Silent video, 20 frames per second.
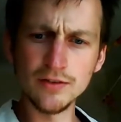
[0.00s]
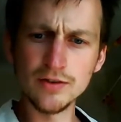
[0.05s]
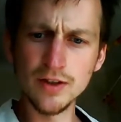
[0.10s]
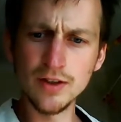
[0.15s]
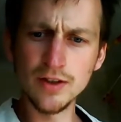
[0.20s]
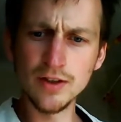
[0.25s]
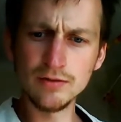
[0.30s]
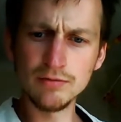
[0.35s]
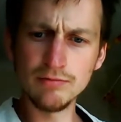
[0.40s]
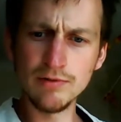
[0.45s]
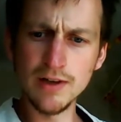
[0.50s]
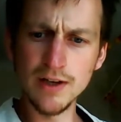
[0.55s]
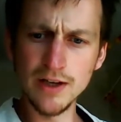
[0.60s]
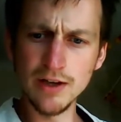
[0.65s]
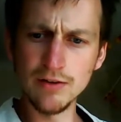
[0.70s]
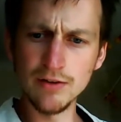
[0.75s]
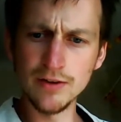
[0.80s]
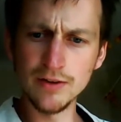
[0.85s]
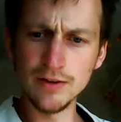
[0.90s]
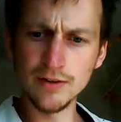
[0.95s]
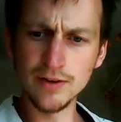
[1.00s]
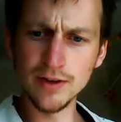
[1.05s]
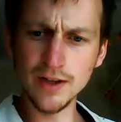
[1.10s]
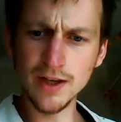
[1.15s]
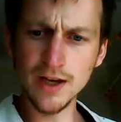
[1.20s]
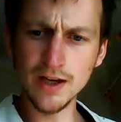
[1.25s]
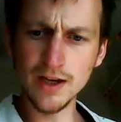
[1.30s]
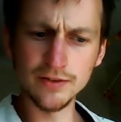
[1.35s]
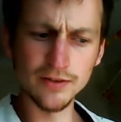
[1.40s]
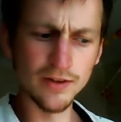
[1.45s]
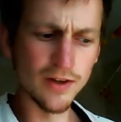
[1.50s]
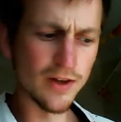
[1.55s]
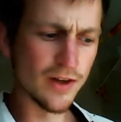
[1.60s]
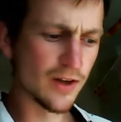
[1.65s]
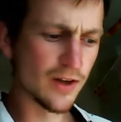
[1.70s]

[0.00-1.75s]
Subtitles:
She is really on the case.